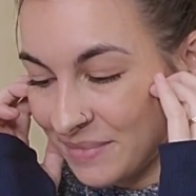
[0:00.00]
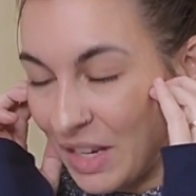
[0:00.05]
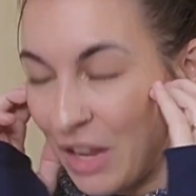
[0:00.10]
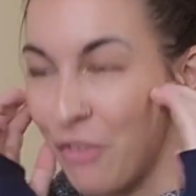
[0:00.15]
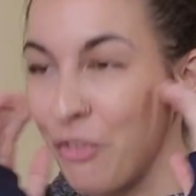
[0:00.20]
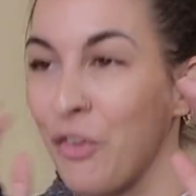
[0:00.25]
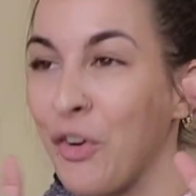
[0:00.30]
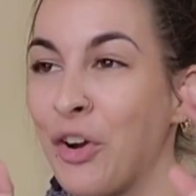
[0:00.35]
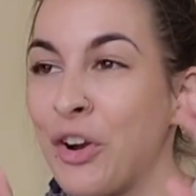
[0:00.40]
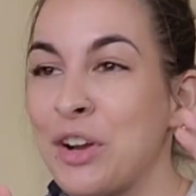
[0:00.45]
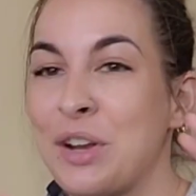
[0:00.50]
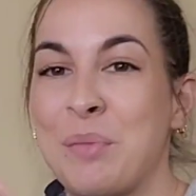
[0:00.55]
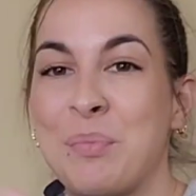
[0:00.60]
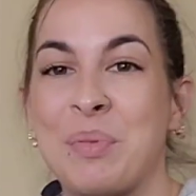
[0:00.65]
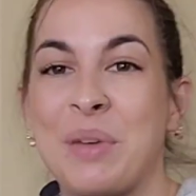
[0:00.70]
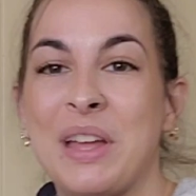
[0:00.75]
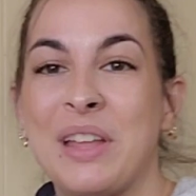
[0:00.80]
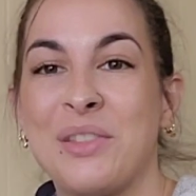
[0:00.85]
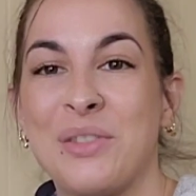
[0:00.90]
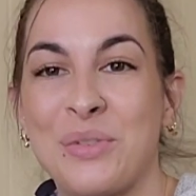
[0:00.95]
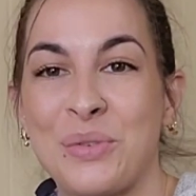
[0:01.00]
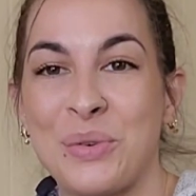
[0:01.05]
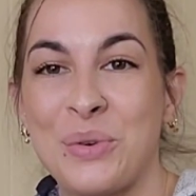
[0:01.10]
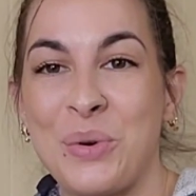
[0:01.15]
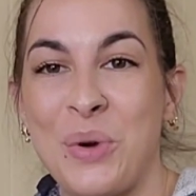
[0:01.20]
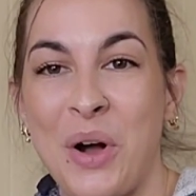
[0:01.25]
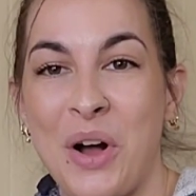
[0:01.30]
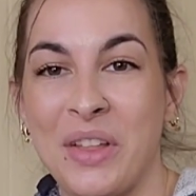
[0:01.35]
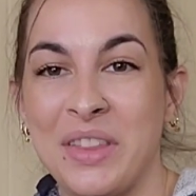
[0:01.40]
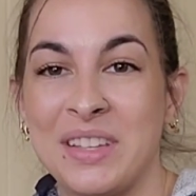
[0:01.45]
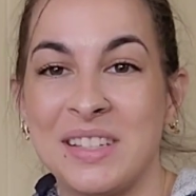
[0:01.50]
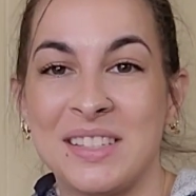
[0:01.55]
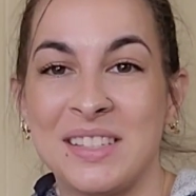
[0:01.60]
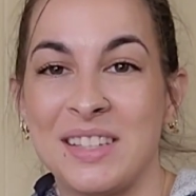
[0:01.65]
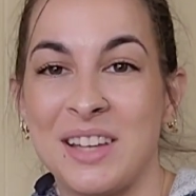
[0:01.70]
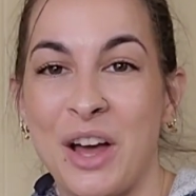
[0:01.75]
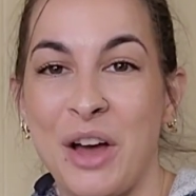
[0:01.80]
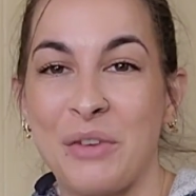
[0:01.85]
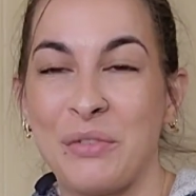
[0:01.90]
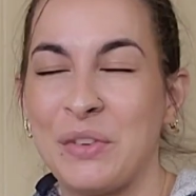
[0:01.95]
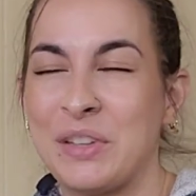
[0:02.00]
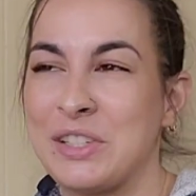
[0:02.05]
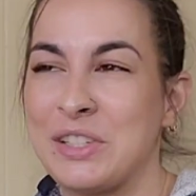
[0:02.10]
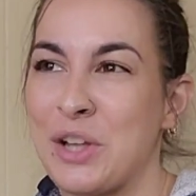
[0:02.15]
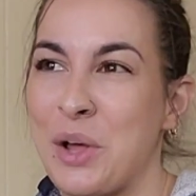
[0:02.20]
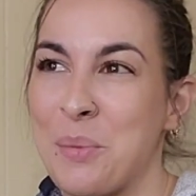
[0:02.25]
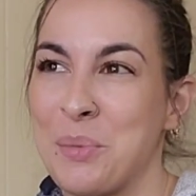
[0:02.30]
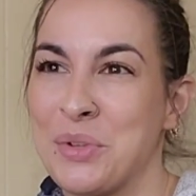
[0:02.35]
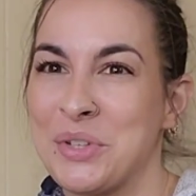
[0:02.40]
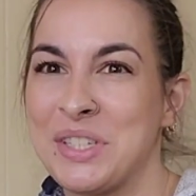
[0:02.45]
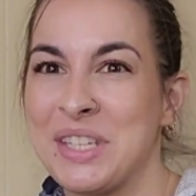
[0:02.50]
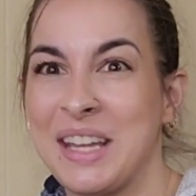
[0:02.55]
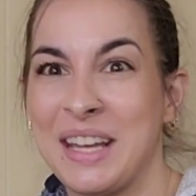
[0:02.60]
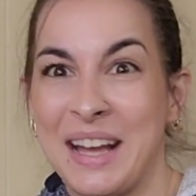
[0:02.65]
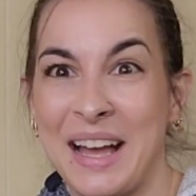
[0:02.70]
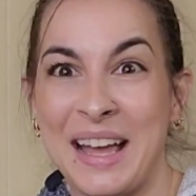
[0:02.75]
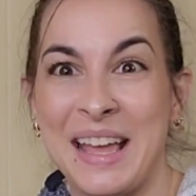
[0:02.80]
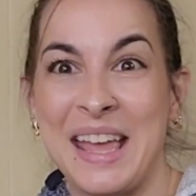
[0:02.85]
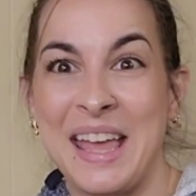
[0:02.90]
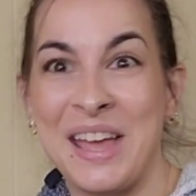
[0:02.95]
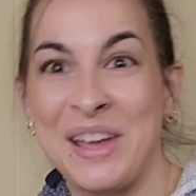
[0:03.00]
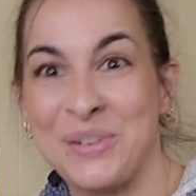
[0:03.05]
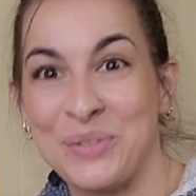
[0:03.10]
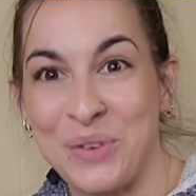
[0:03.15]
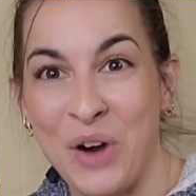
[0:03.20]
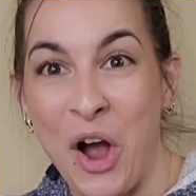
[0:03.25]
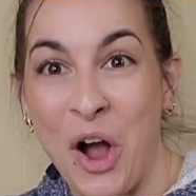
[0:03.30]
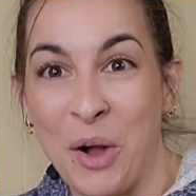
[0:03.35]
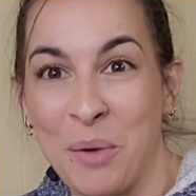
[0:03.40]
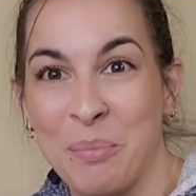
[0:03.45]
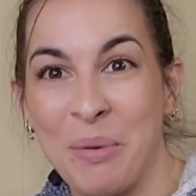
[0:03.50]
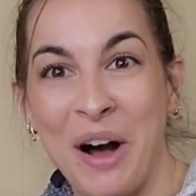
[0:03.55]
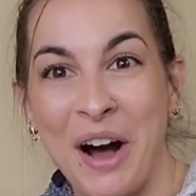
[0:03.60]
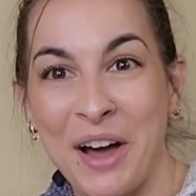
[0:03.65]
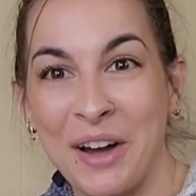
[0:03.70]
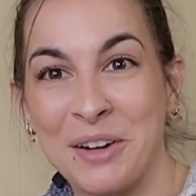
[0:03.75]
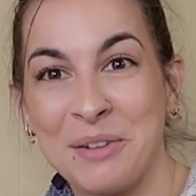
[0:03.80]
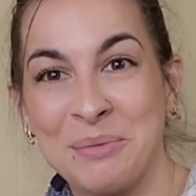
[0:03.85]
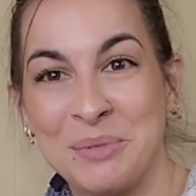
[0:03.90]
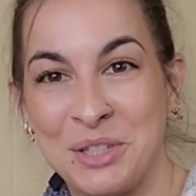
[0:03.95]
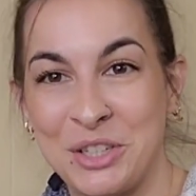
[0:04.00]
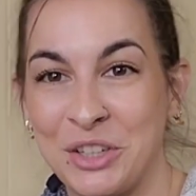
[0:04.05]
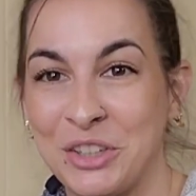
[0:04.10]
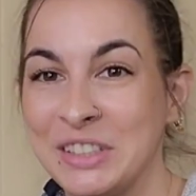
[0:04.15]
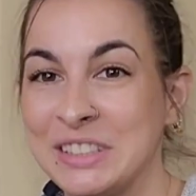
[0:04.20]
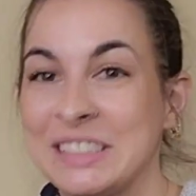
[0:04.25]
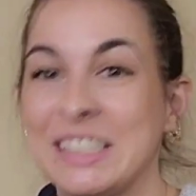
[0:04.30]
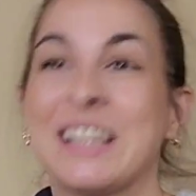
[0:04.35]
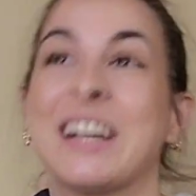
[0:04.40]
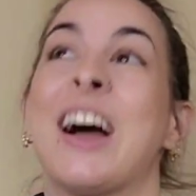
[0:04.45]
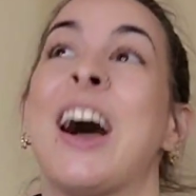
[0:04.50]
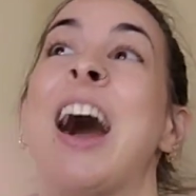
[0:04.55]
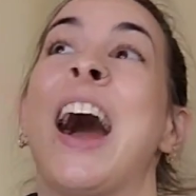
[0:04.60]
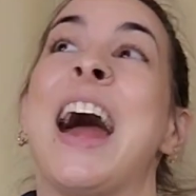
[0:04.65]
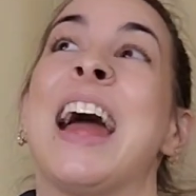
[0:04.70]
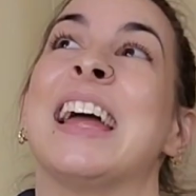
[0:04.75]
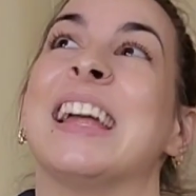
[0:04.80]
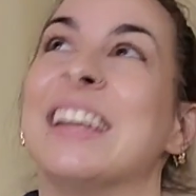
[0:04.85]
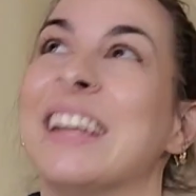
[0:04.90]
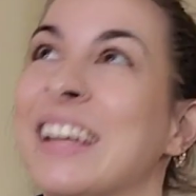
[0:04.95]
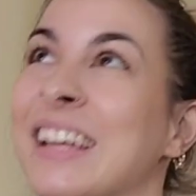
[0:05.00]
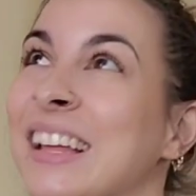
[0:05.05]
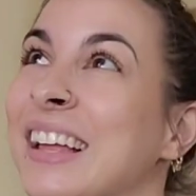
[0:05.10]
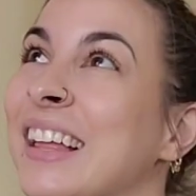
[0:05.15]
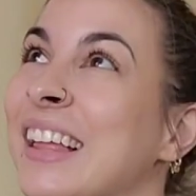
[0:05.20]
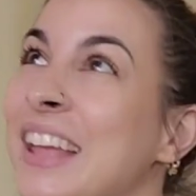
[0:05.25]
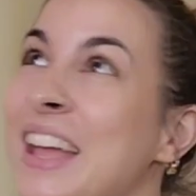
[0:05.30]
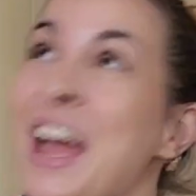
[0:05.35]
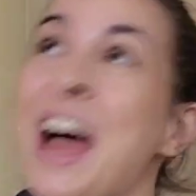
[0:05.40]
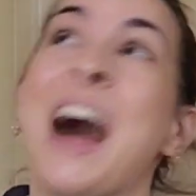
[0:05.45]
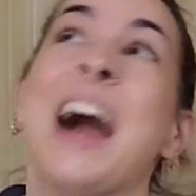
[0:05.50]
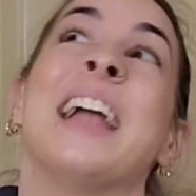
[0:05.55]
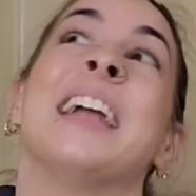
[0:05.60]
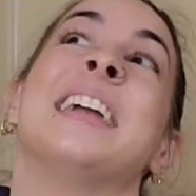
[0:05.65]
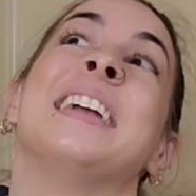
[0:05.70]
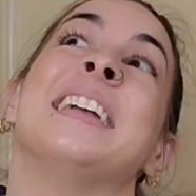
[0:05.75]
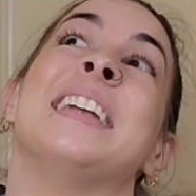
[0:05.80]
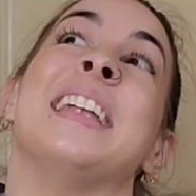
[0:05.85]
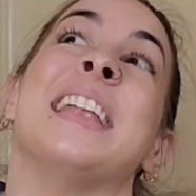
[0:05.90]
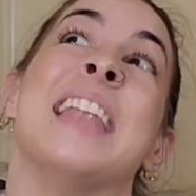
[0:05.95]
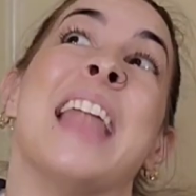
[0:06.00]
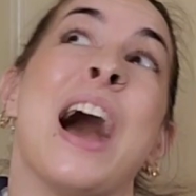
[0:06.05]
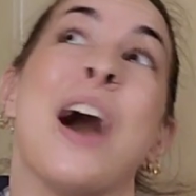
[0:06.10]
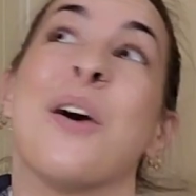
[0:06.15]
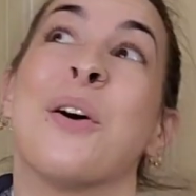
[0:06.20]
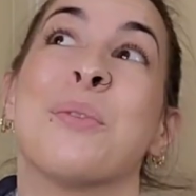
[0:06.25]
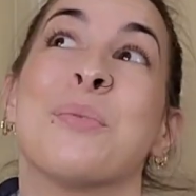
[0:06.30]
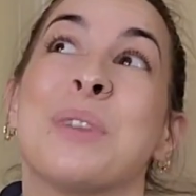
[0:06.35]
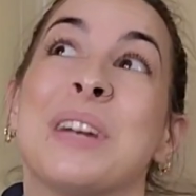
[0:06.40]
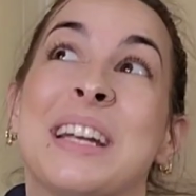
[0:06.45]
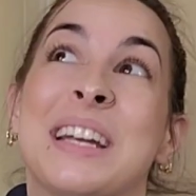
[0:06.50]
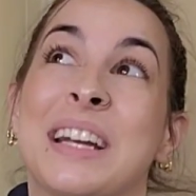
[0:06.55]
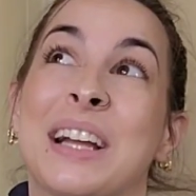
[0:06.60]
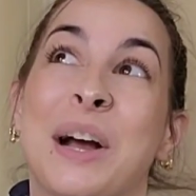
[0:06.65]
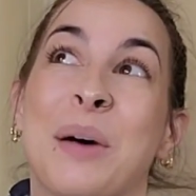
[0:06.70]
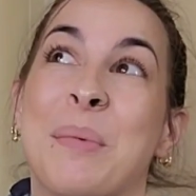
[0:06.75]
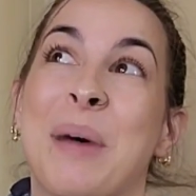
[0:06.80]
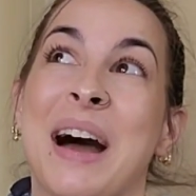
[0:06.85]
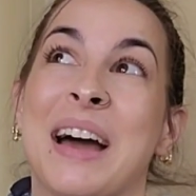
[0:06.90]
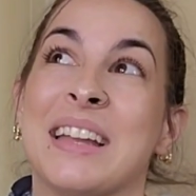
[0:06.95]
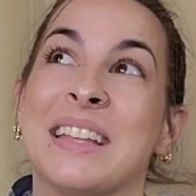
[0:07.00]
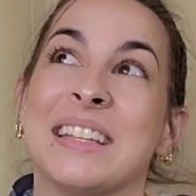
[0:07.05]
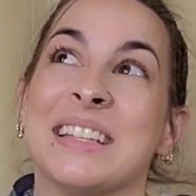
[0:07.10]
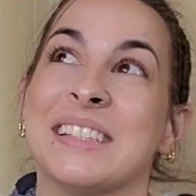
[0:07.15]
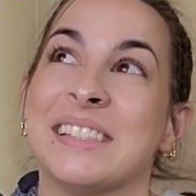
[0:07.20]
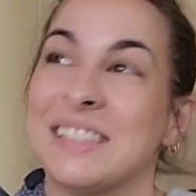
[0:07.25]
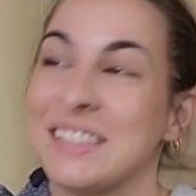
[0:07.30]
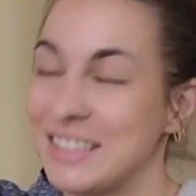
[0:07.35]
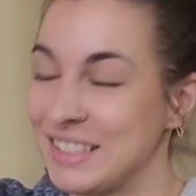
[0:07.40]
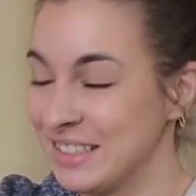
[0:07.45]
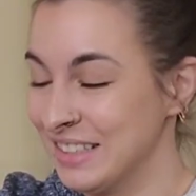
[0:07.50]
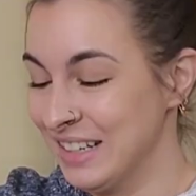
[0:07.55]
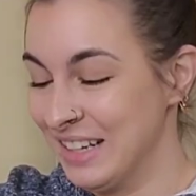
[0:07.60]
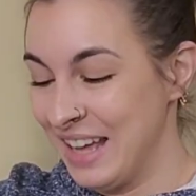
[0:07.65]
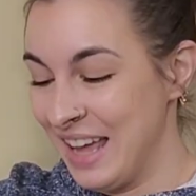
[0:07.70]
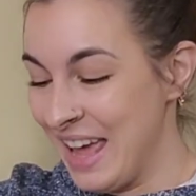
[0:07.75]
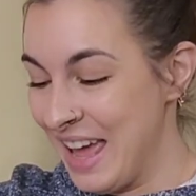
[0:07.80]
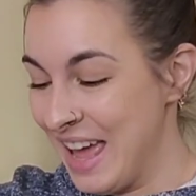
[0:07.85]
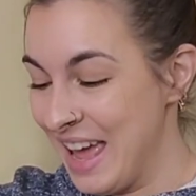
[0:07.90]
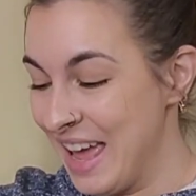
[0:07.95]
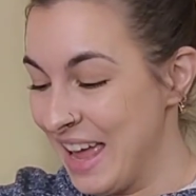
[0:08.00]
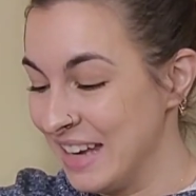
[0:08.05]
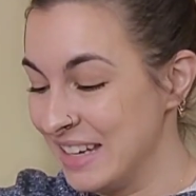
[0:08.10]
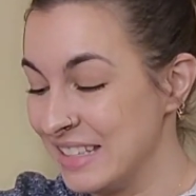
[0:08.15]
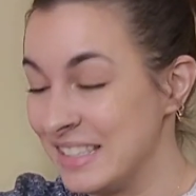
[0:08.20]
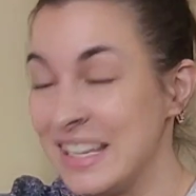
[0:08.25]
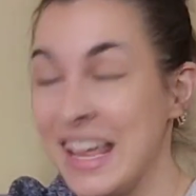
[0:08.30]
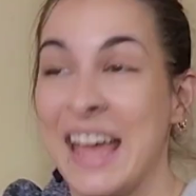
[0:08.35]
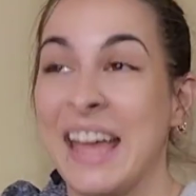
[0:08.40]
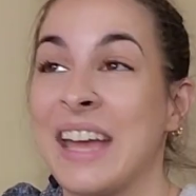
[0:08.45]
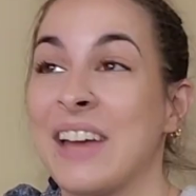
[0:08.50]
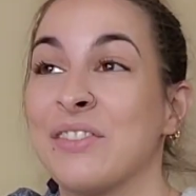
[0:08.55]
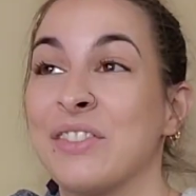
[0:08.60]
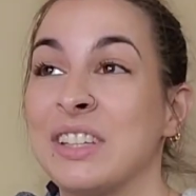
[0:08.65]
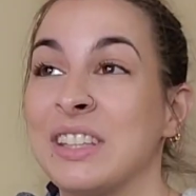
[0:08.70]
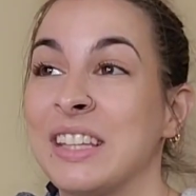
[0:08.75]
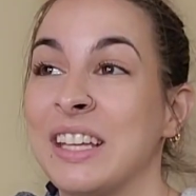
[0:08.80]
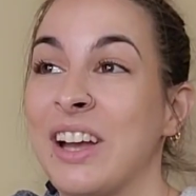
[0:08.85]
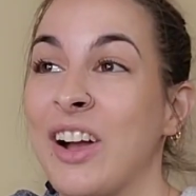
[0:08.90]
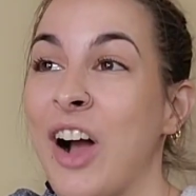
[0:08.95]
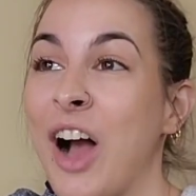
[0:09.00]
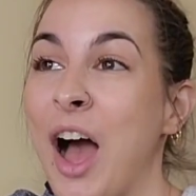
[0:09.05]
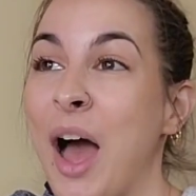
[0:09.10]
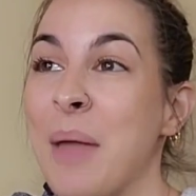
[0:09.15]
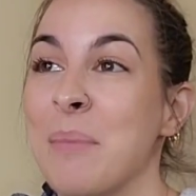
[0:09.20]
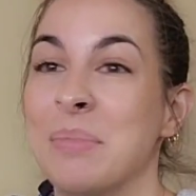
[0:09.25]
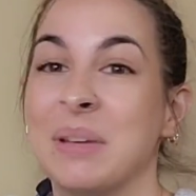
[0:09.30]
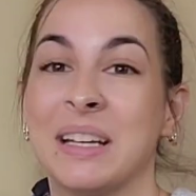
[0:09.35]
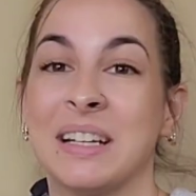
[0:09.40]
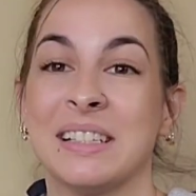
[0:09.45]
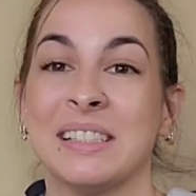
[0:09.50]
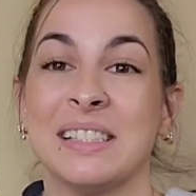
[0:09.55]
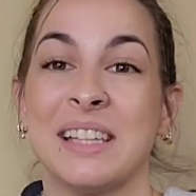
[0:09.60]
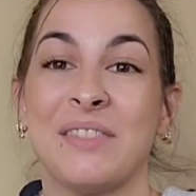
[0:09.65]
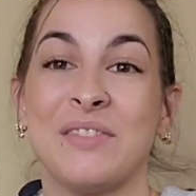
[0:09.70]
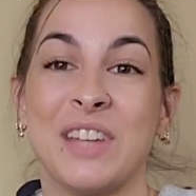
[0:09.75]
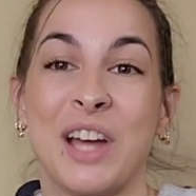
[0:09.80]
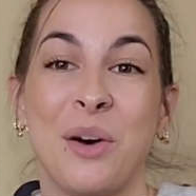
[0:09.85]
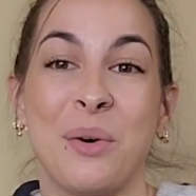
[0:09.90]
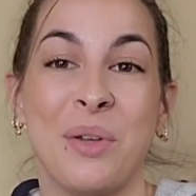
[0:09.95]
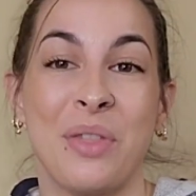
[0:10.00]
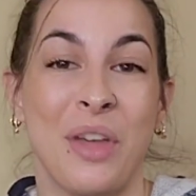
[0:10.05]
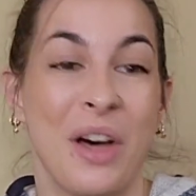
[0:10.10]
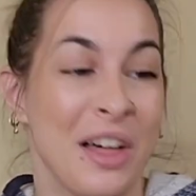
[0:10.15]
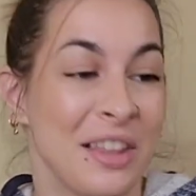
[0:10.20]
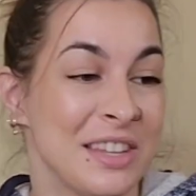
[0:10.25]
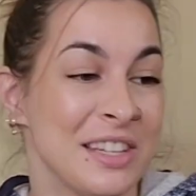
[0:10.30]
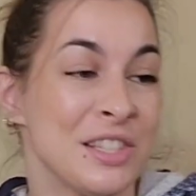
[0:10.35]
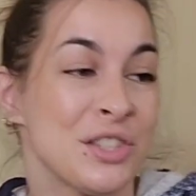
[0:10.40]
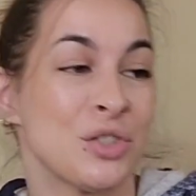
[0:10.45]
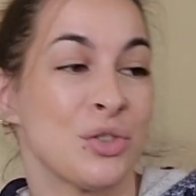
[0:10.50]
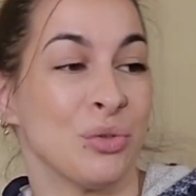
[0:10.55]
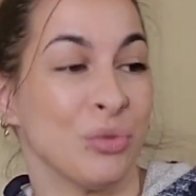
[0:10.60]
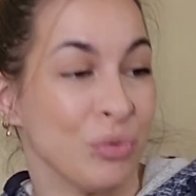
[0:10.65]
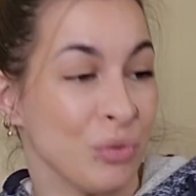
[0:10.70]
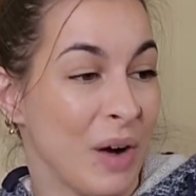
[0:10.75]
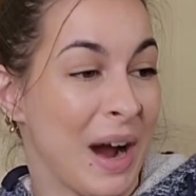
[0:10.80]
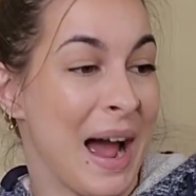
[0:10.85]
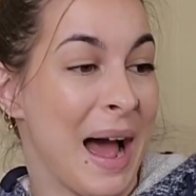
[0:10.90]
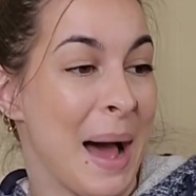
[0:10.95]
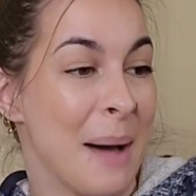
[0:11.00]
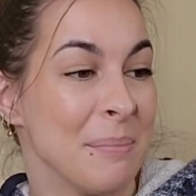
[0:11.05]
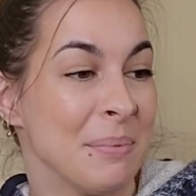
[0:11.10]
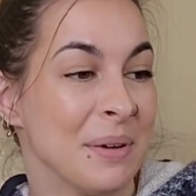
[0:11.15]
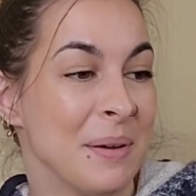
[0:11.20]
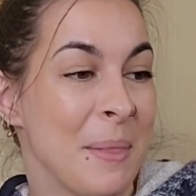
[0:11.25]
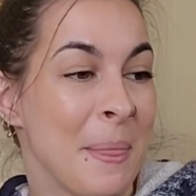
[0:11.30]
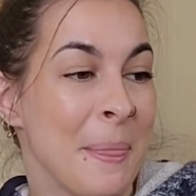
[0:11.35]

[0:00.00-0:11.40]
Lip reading: I've already been through all this stuff. It's almost like I hit rock bottom. So it's like, all right, now I'm ready to come out of this and take everything on, because I've dealt with all this crap.